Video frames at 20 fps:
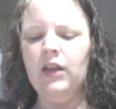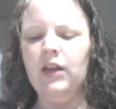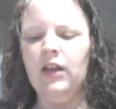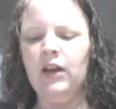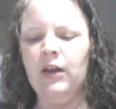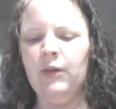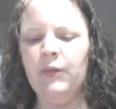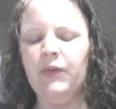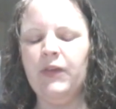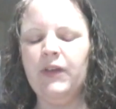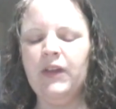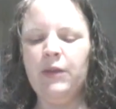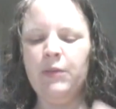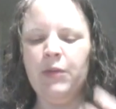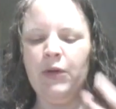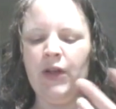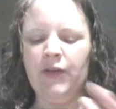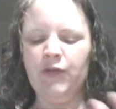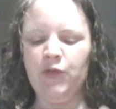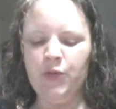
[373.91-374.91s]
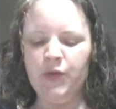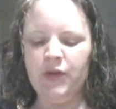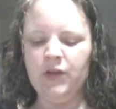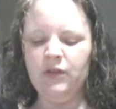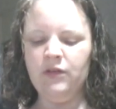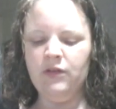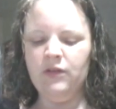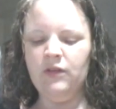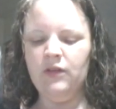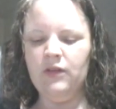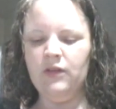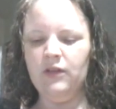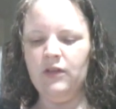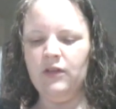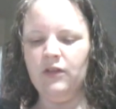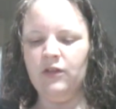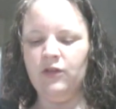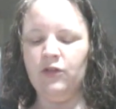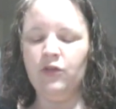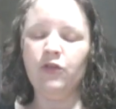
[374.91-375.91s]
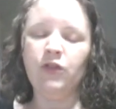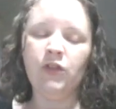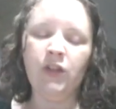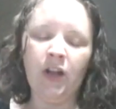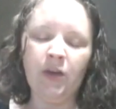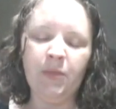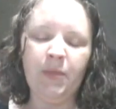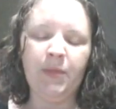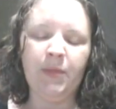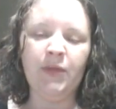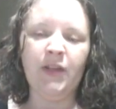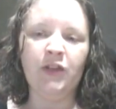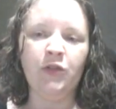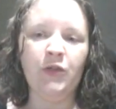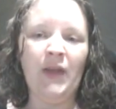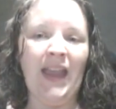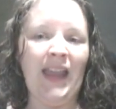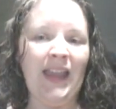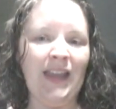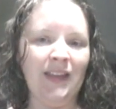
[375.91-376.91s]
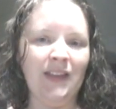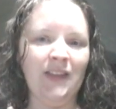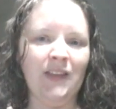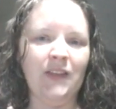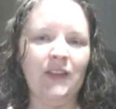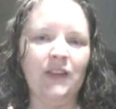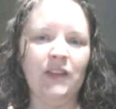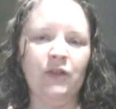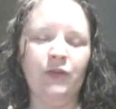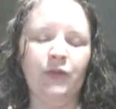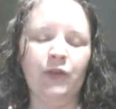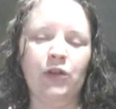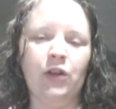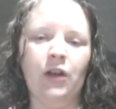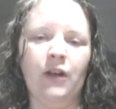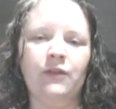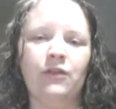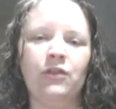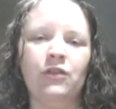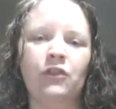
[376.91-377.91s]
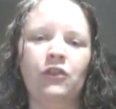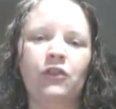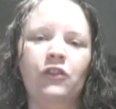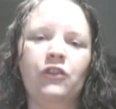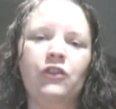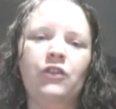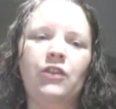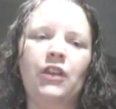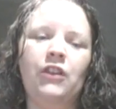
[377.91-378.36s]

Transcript: And I was thinking about everyone, or there's a lot of people that do Hades in full coverage.